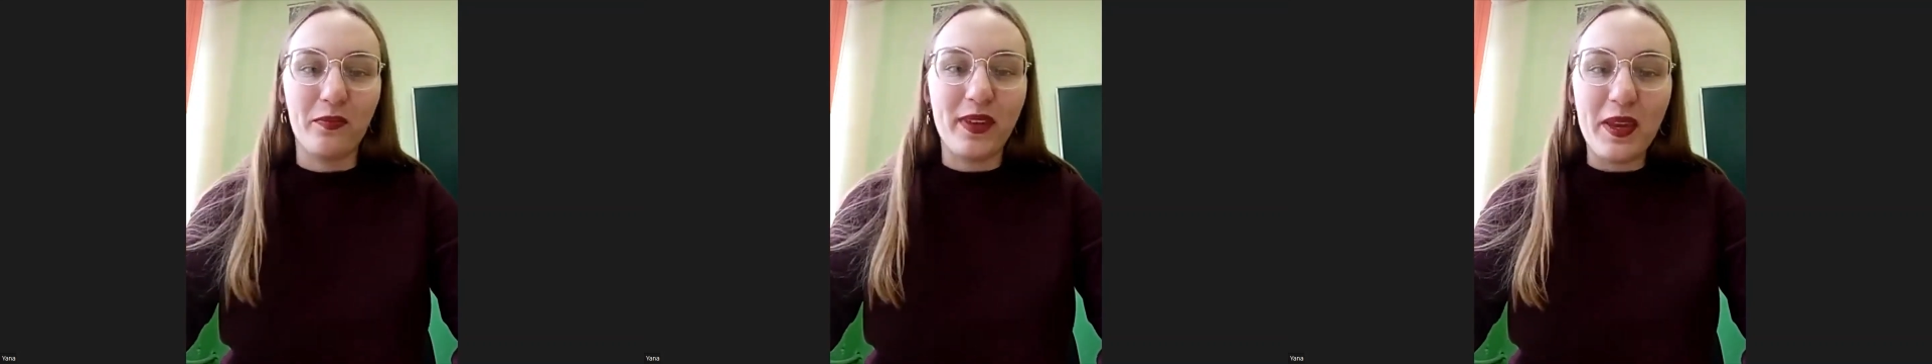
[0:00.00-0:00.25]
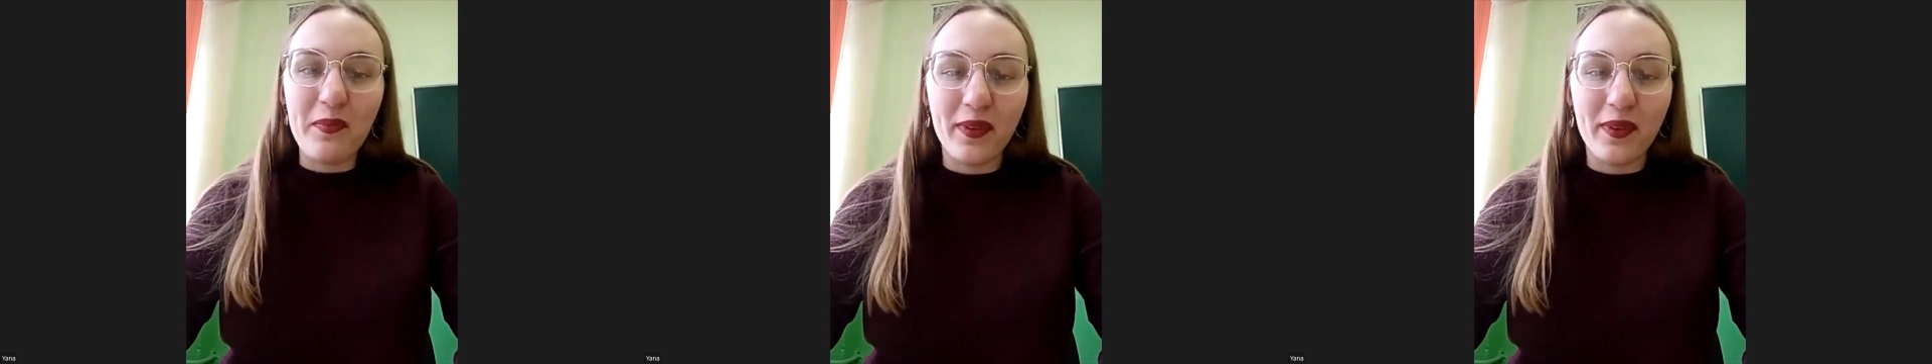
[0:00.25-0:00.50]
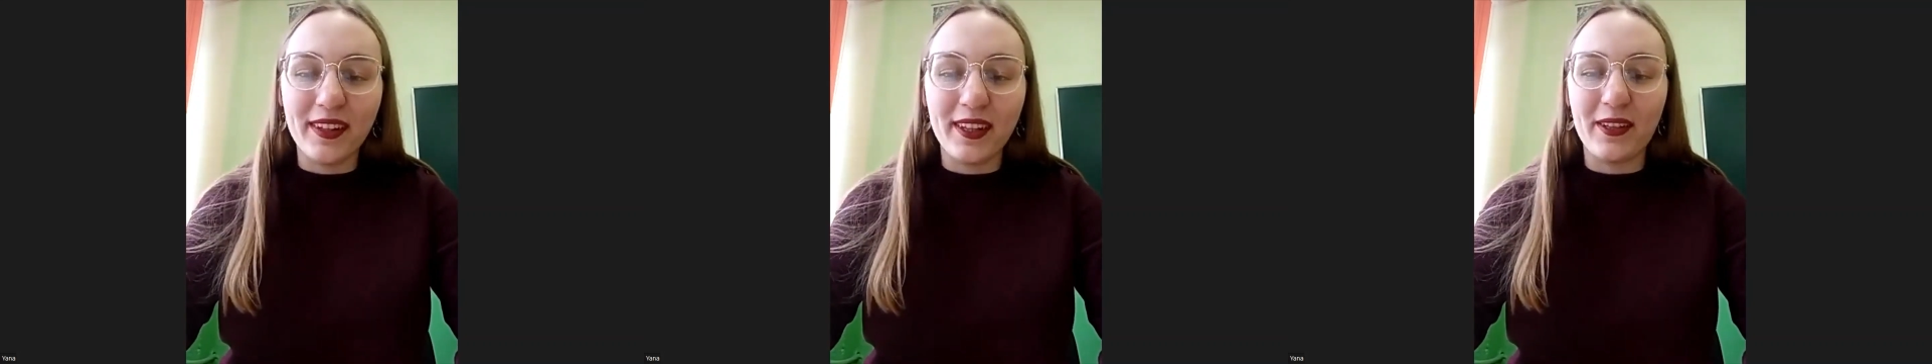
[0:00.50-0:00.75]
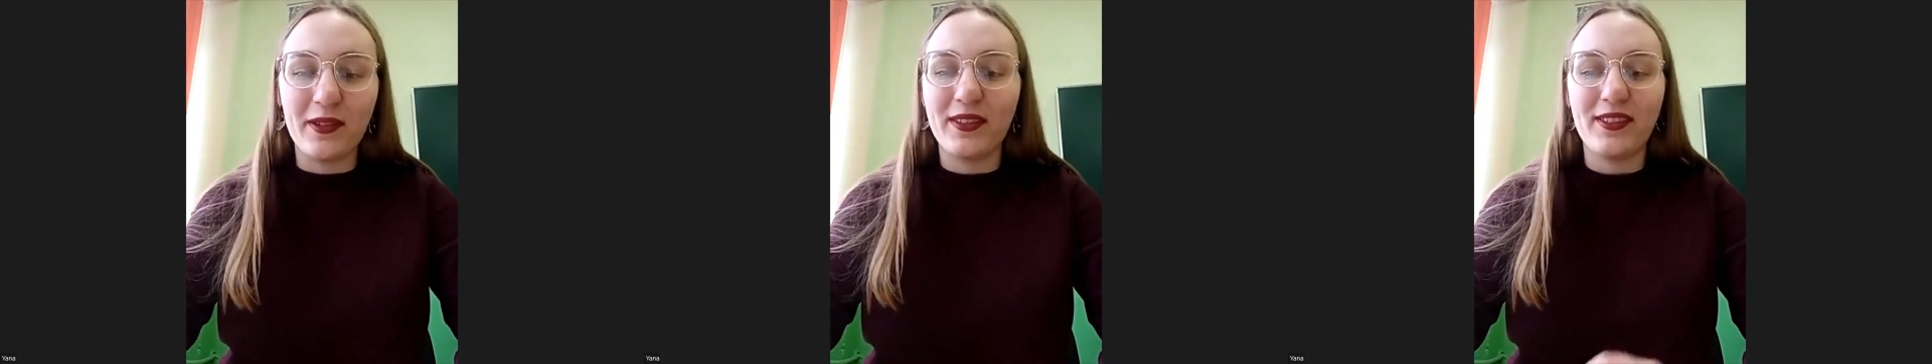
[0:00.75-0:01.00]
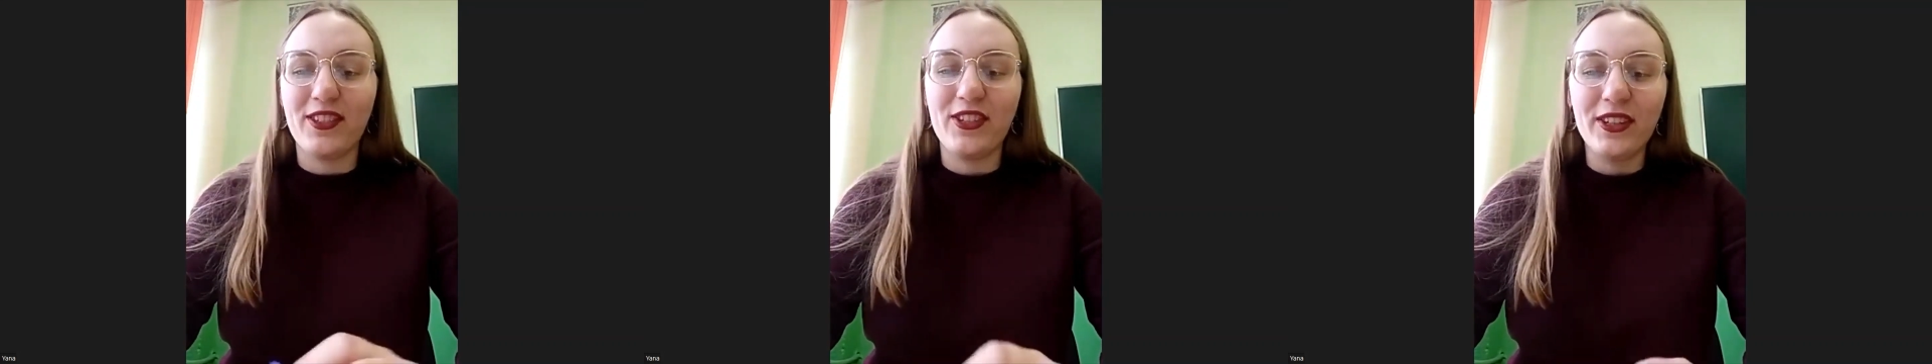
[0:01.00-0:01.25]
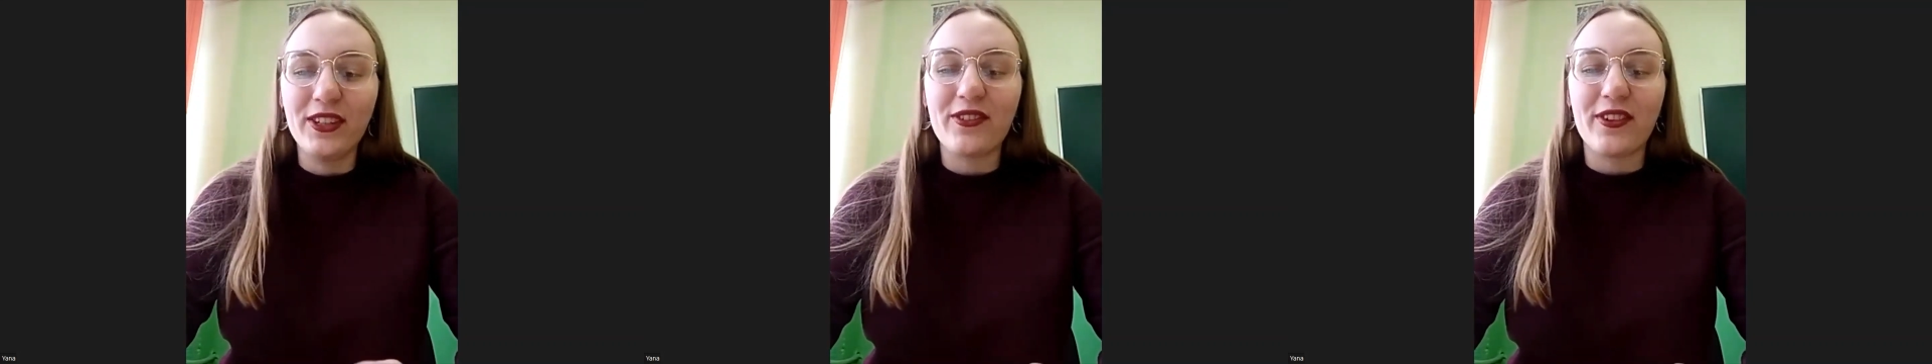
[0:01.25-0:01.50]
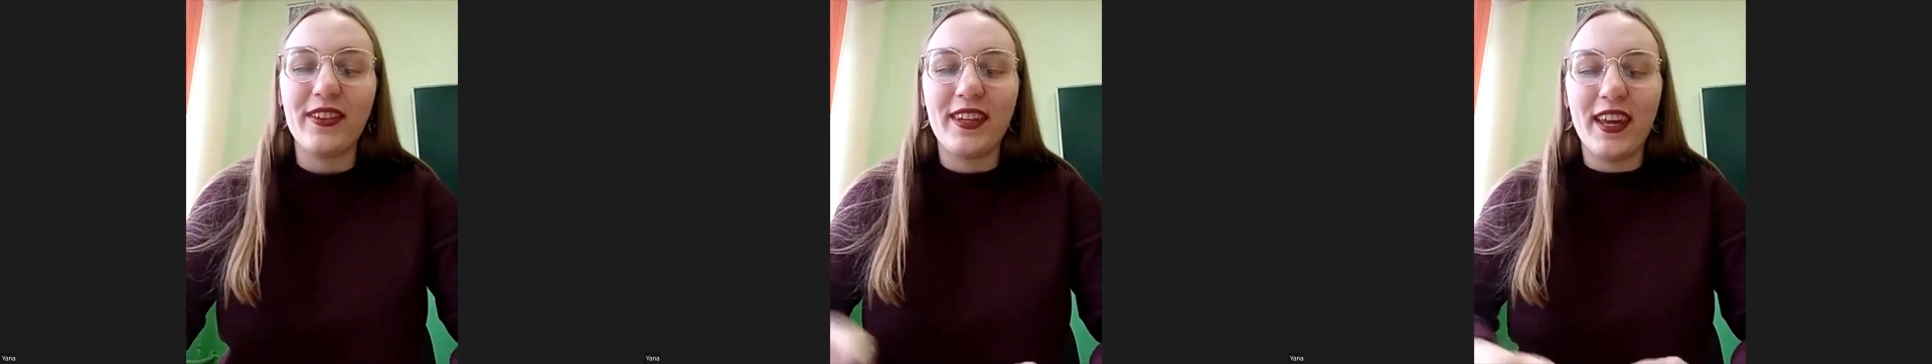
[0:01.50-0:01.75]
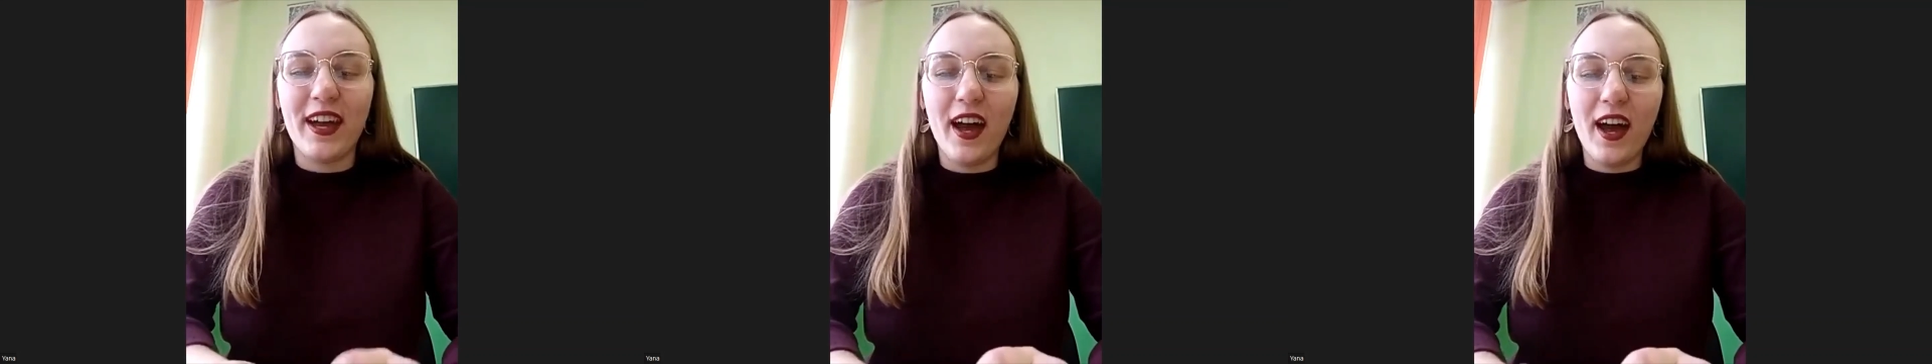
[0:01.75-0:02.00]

people, children, you